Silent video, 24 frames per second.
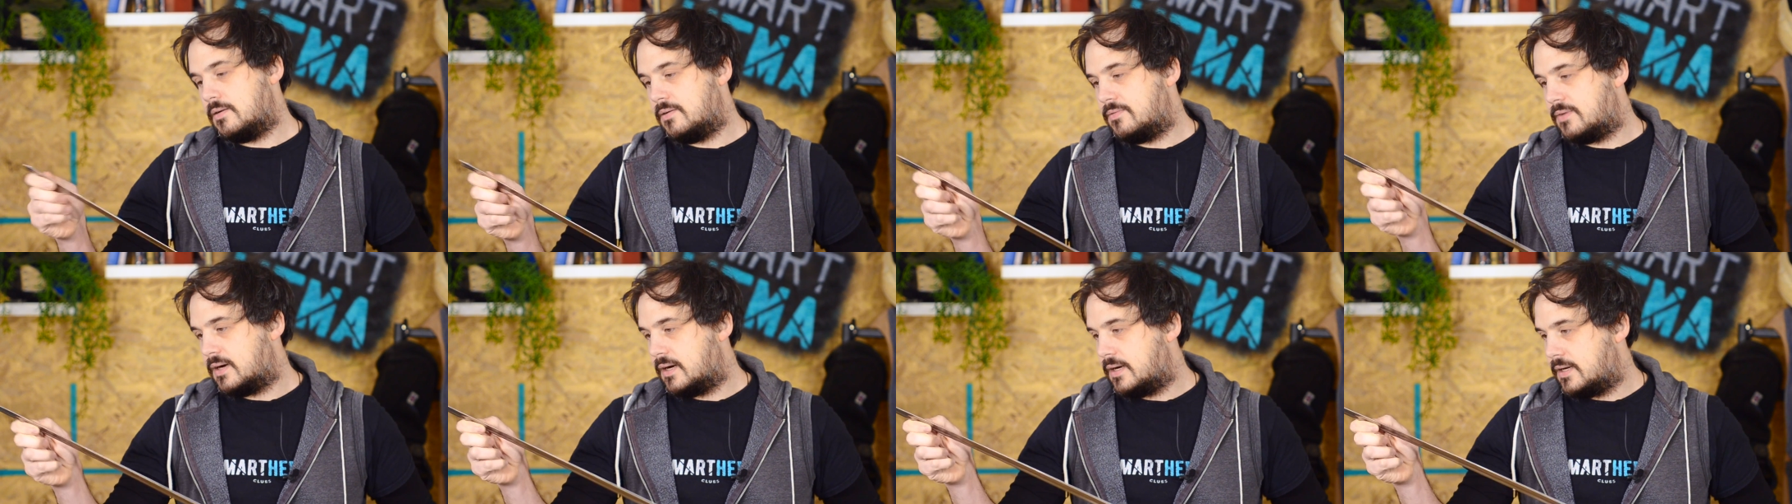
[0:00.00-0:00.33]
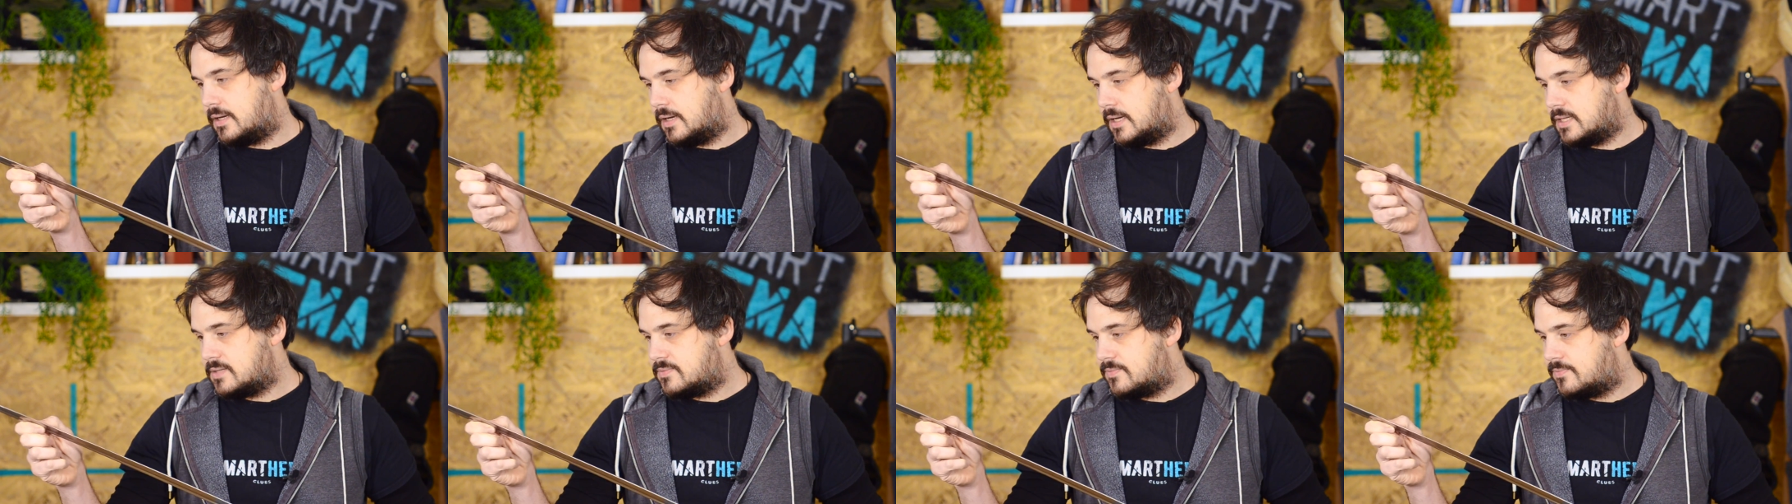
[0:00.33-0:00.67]
very
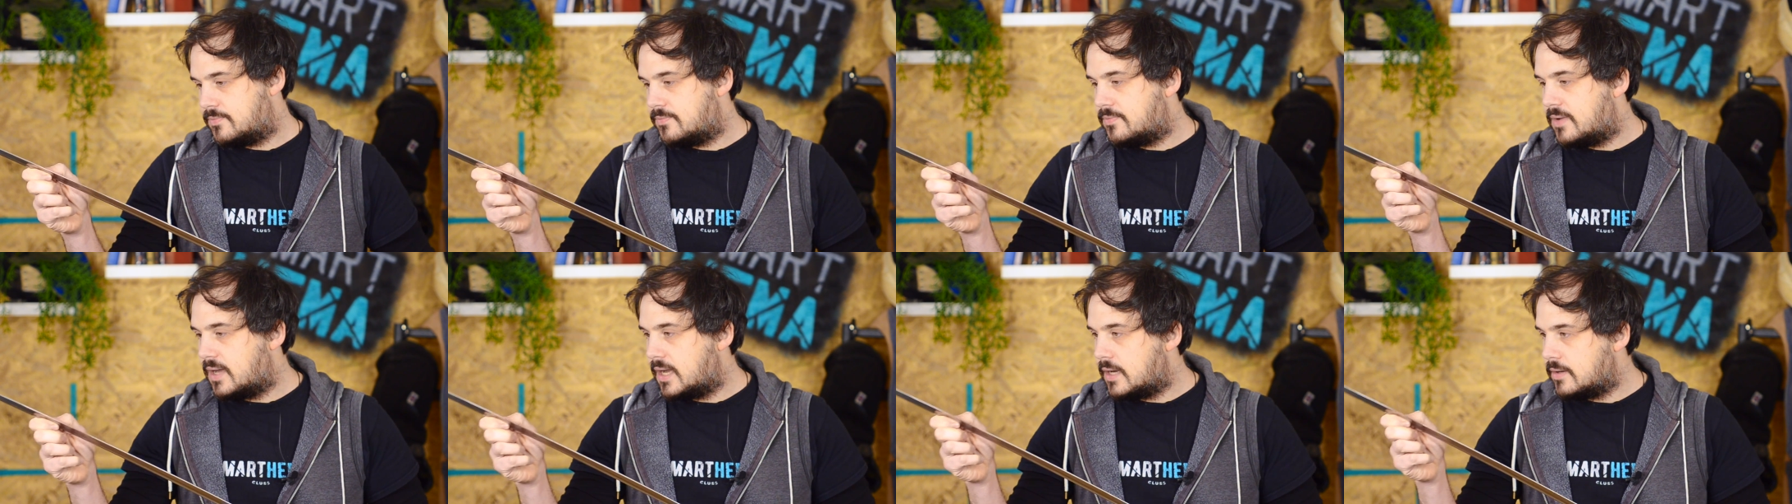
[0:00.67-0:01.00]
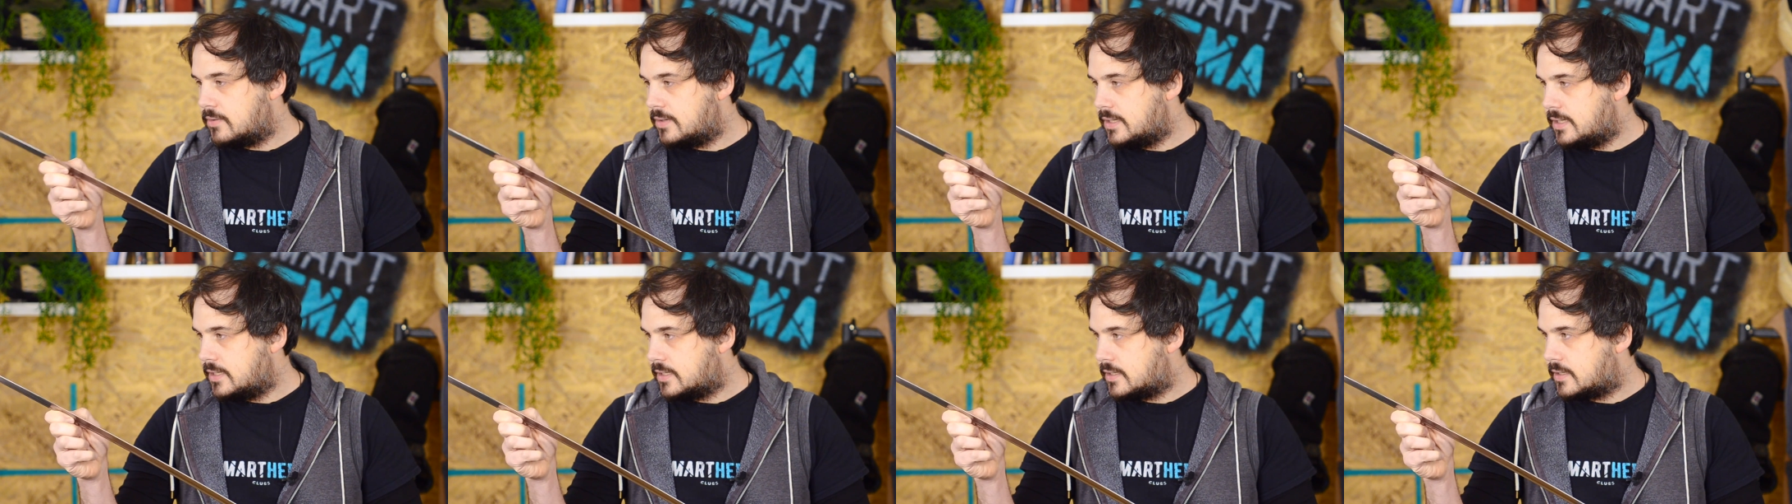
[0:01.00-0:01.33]
nice,
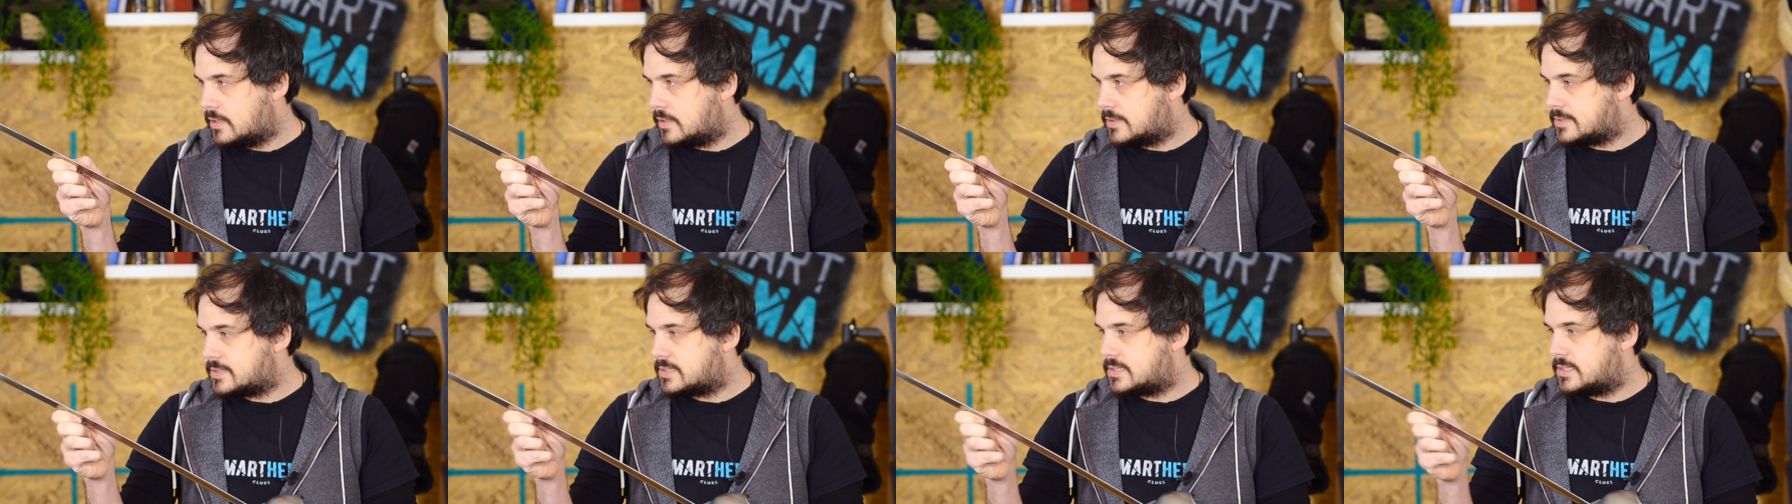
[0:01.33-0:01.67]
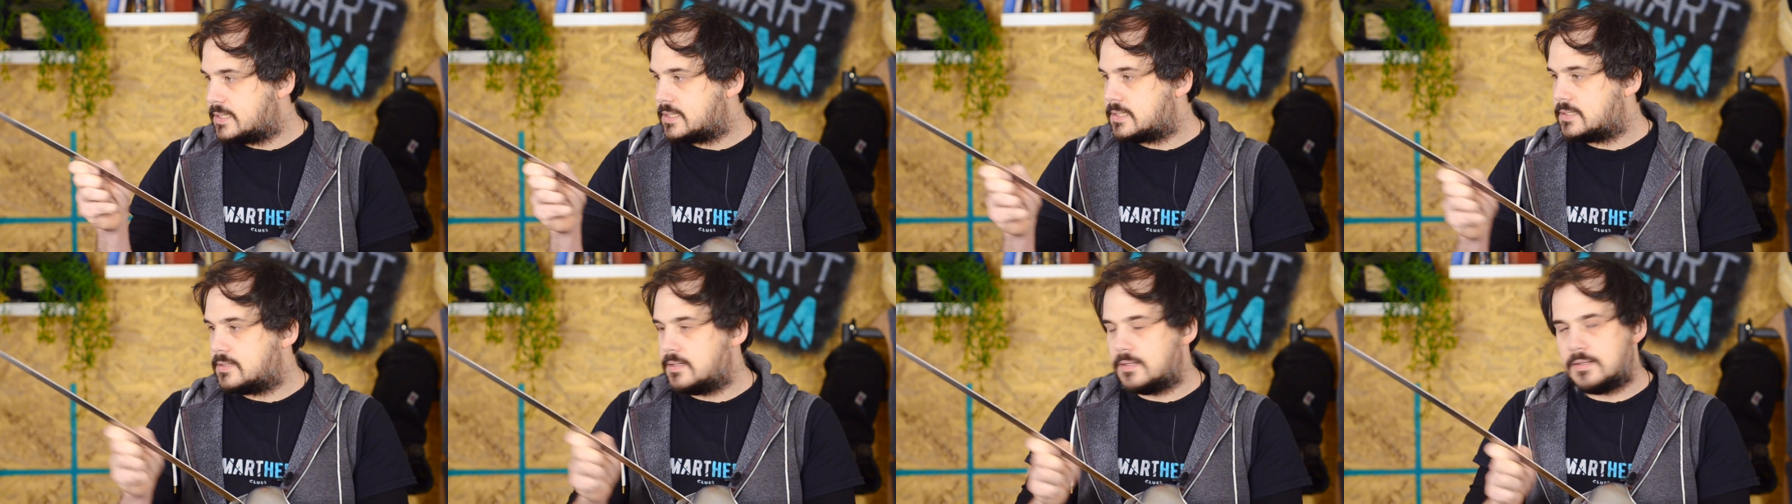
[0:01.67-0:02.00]
very
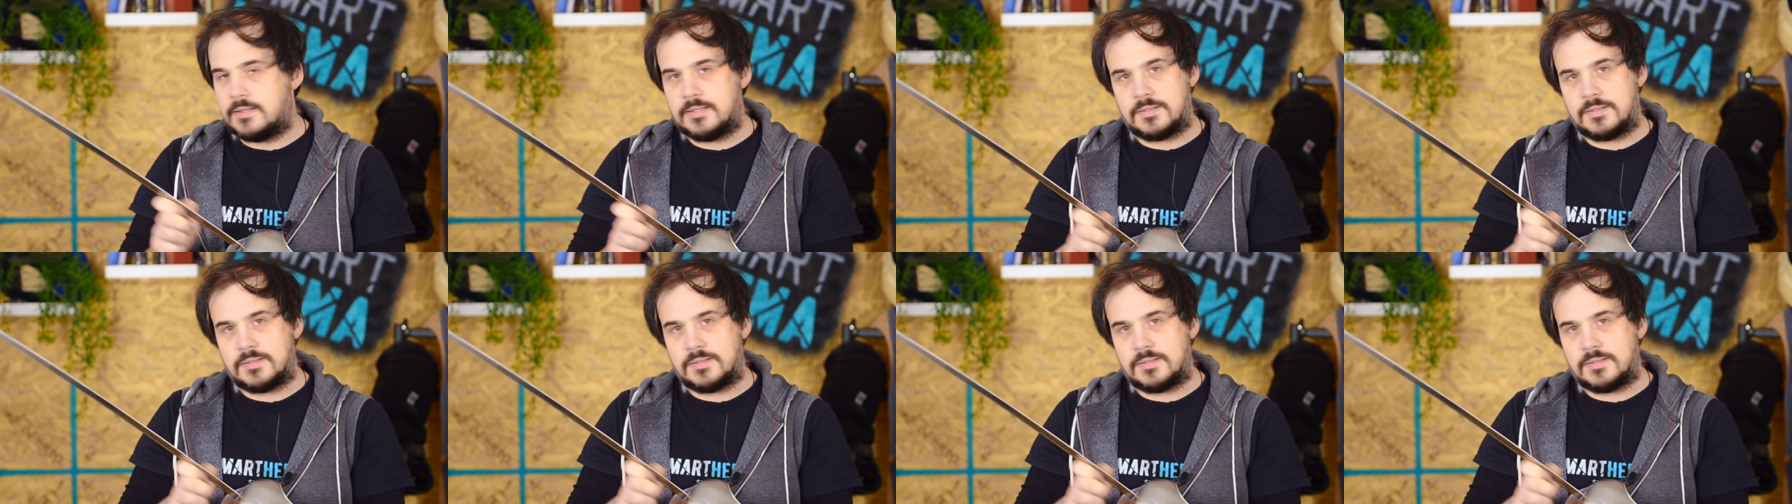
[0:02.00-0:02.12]
consistent.